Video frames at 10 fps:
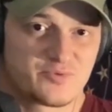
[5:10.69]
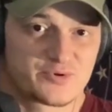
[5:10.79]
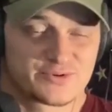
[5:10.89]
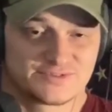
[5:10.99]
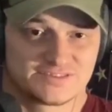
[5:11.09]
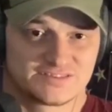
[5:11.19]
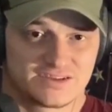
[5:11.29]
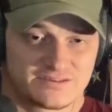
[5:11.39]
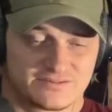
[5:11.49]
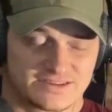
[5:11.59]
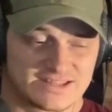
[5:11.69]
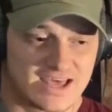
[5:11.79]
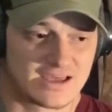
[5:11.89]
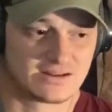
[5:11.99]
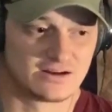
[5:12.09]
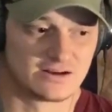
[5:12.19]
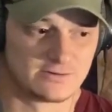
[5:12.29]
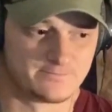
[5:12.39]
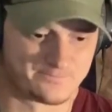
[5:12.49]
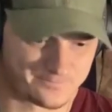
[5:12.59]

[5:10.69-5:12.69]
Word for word: words and stuff like that. Um,